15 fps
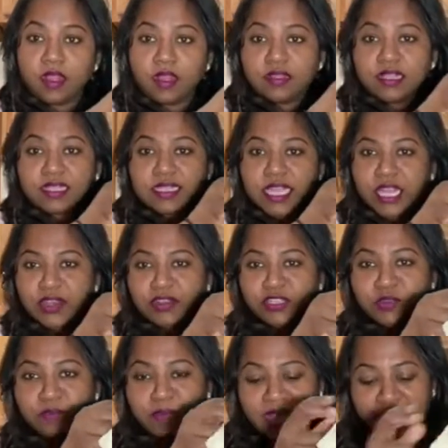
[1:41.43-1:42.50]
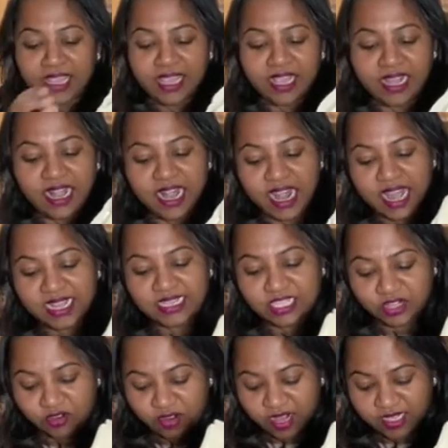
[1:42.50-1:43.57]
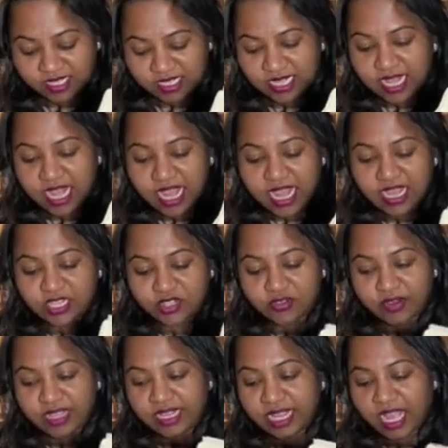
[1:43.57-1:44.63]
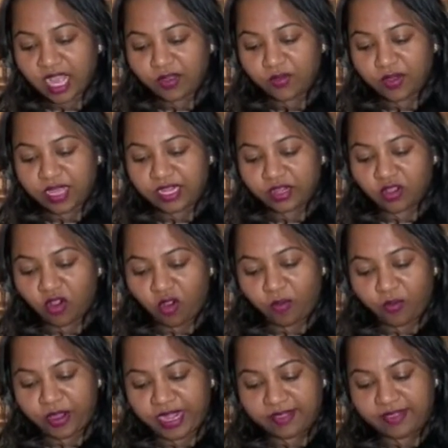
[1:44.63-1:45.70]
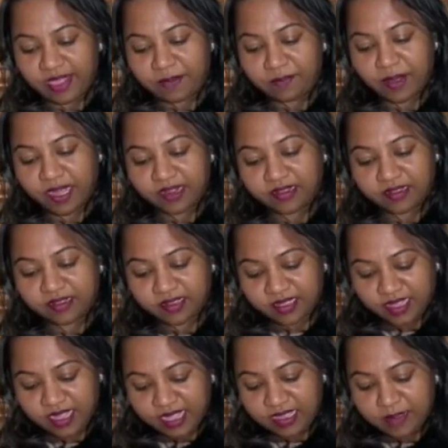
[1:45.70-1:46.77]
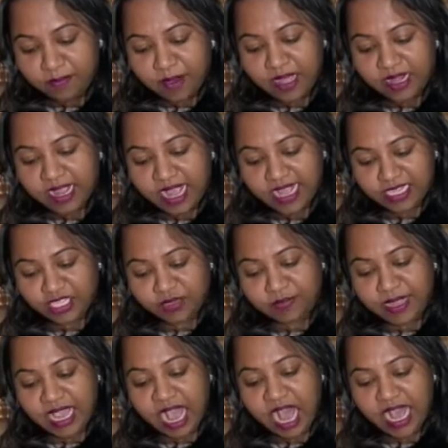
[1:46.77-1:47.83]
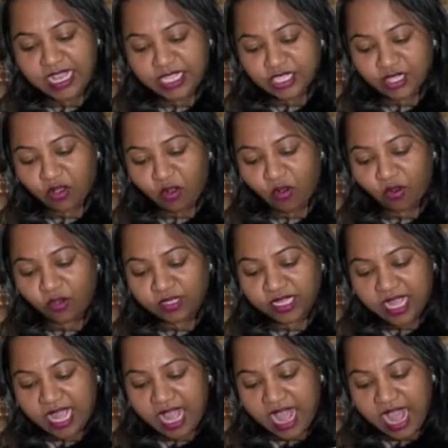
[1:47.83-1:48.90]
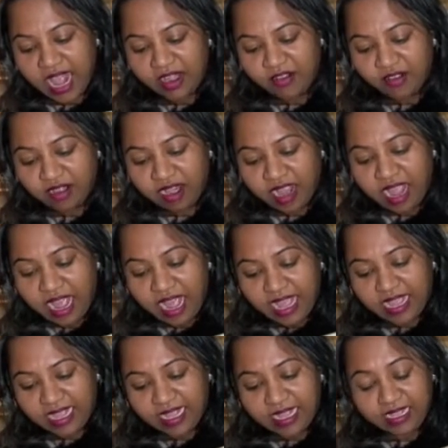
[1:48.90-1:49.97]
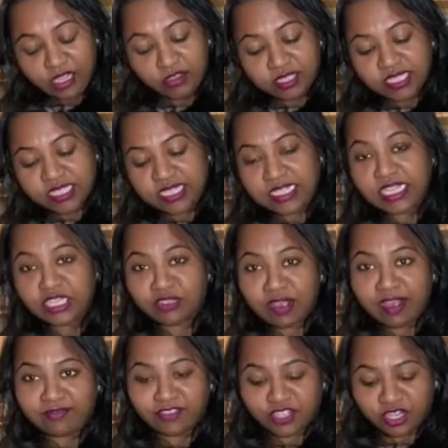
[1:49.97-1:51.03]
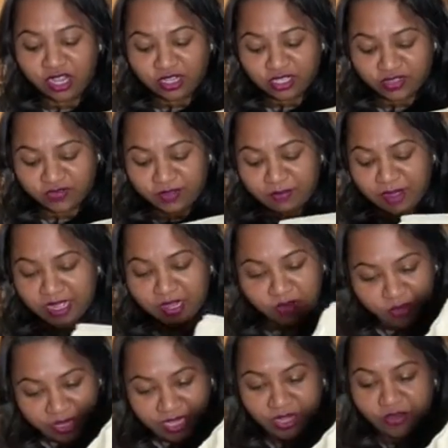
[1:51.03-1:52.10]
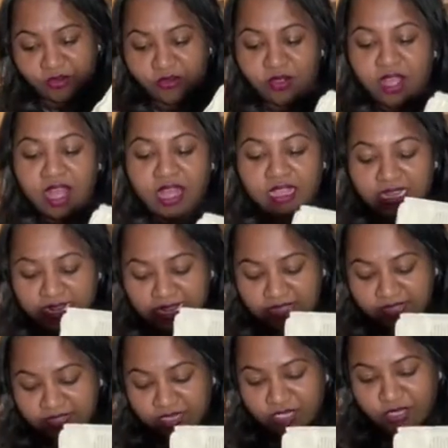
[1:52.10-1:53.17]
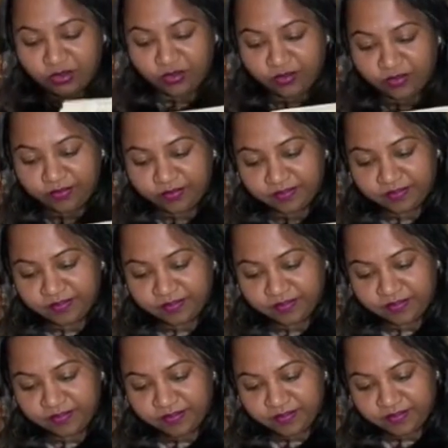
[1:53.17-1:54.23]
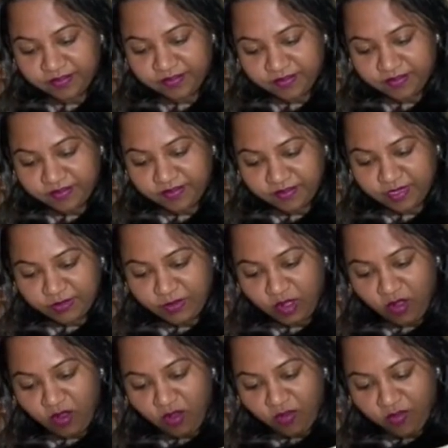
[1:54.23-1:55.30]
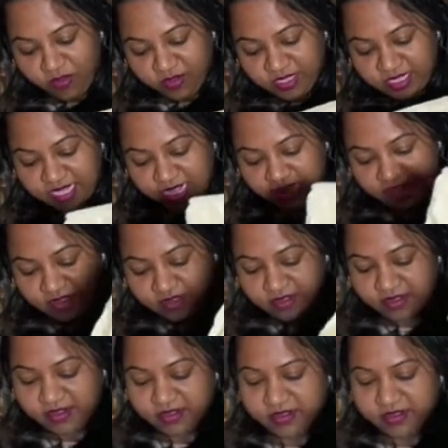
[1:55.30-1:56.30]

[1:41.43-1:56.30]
The secret to making a nice crust is really how you incorporate that butter. The butter has to be ice cold and you still need to have chunks of the butter when you knead the dough. So I'm almost there.